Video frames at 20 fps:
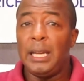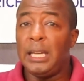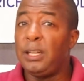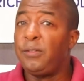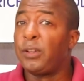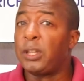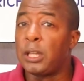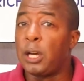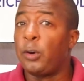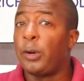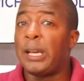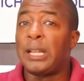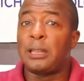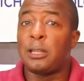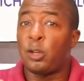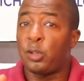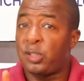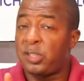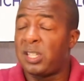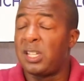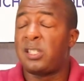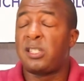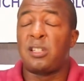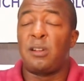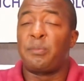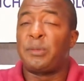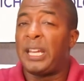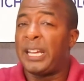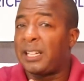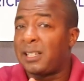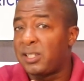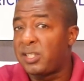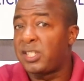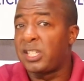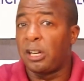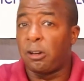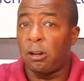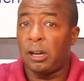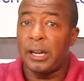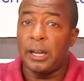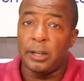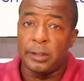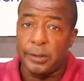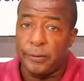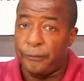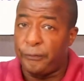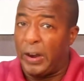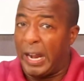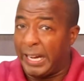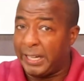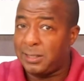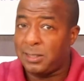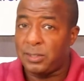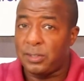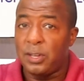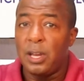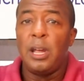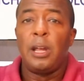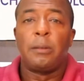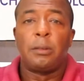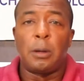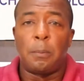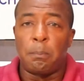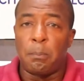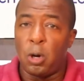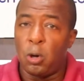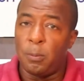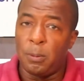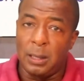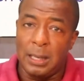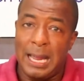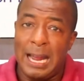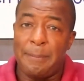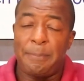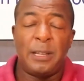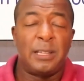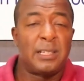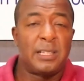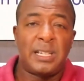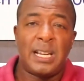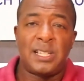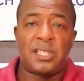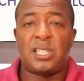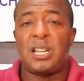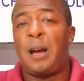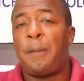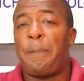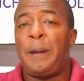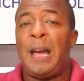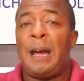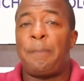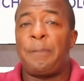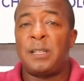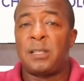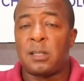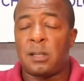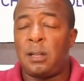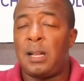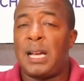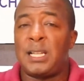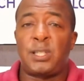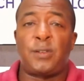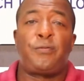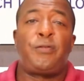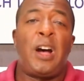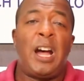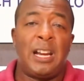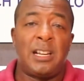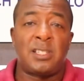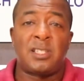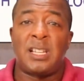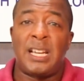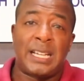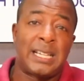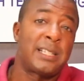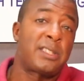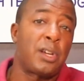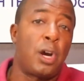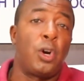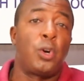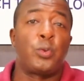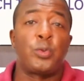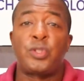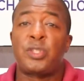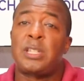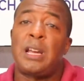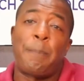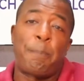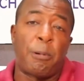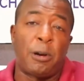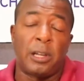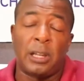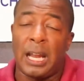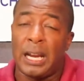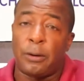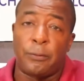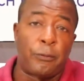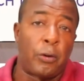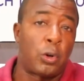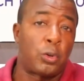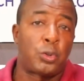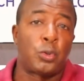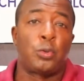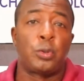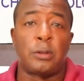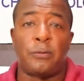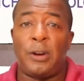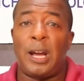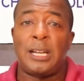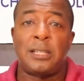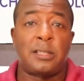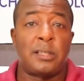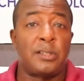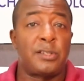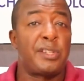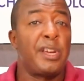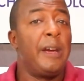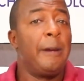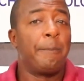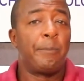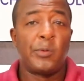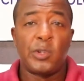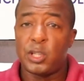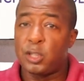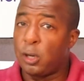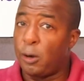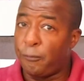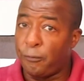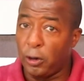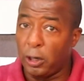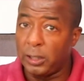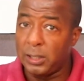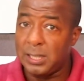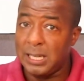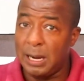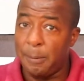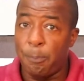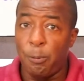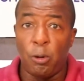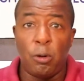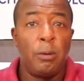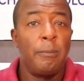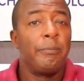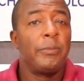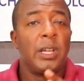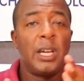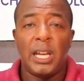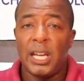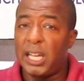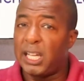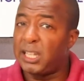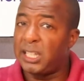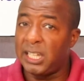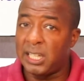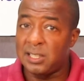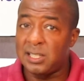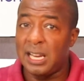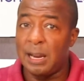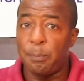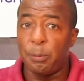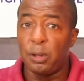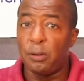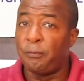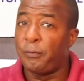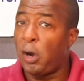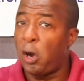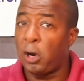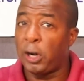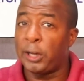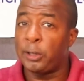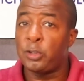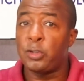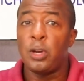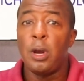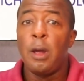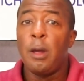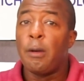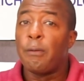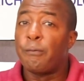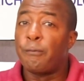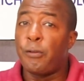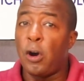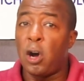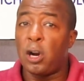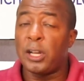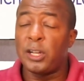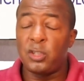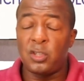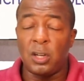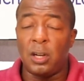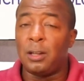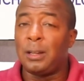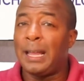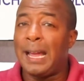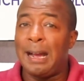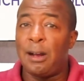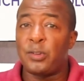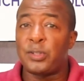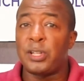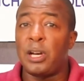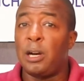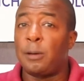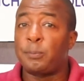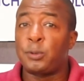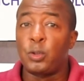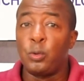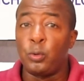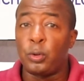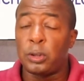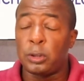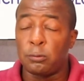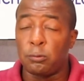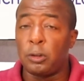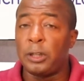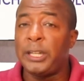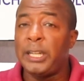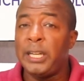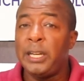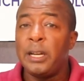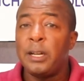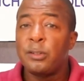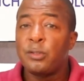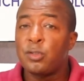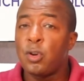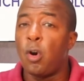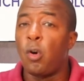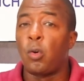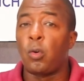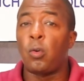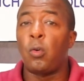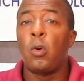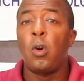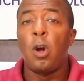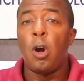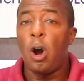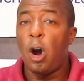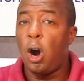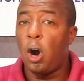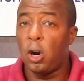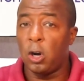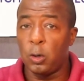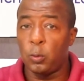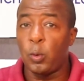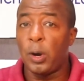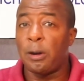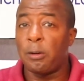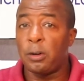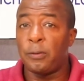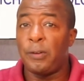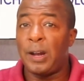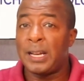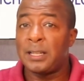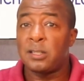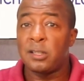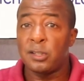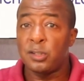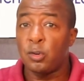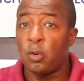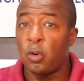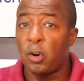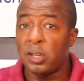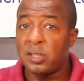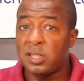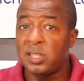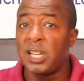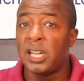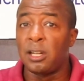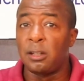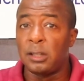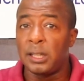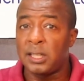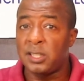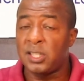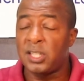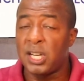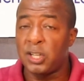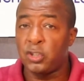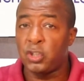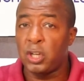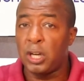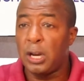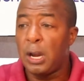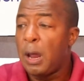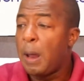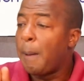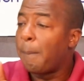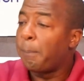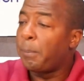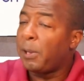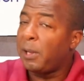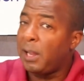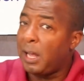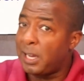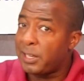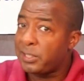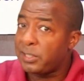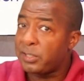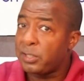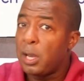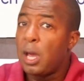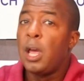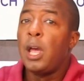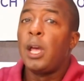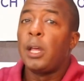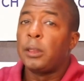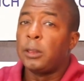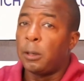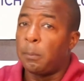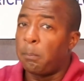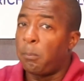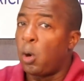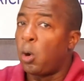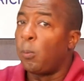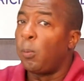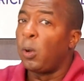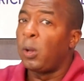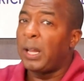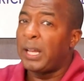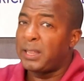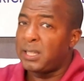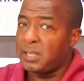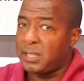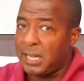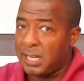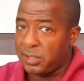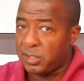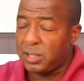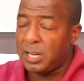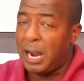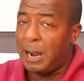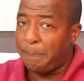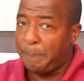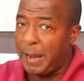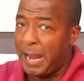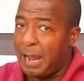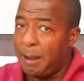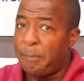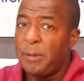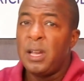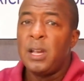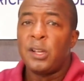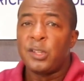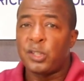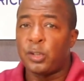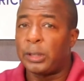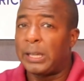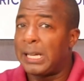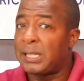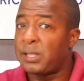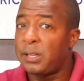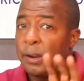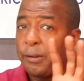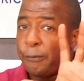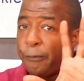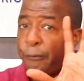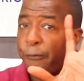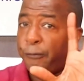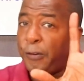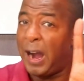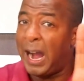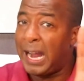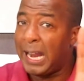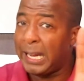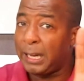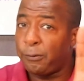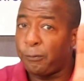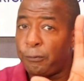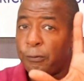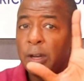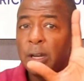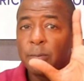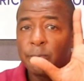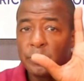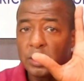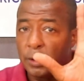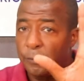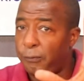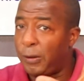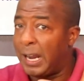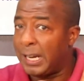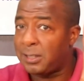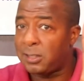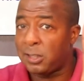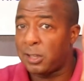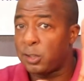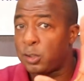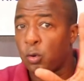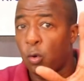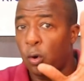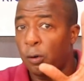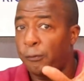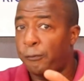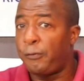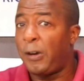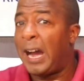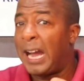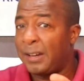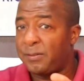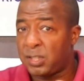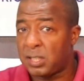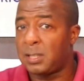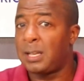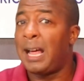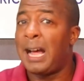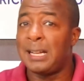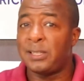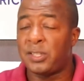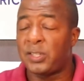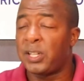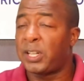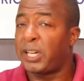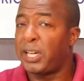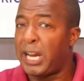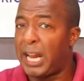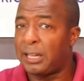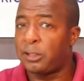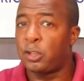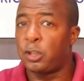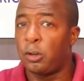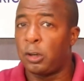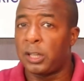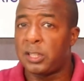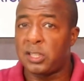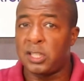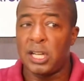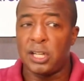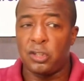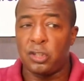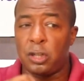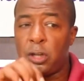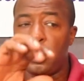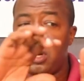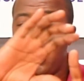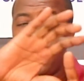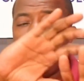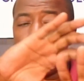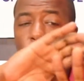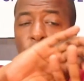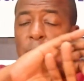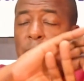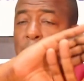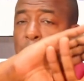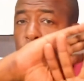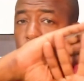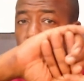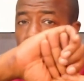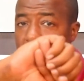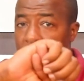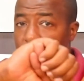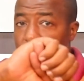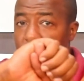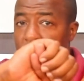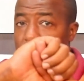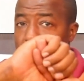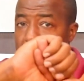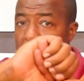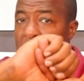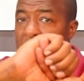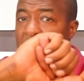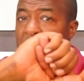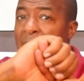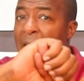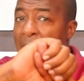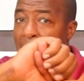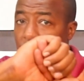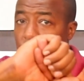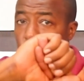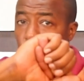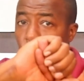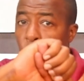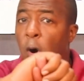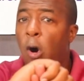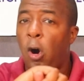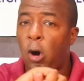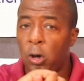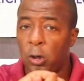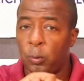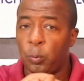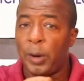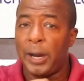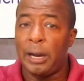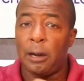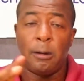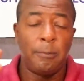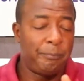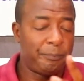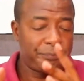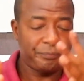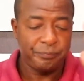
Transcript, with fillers: Even though in their system they consider it a device, the mobile app and the desktop app is classified as like its own separate like virtual devices. So for example, in the example of Vonage, Vonage allows up to three total hardware devices on a single extension plus the mobile and the desktop app. So that's five devices or five slots to connect to your extension with three of them being actual hardware.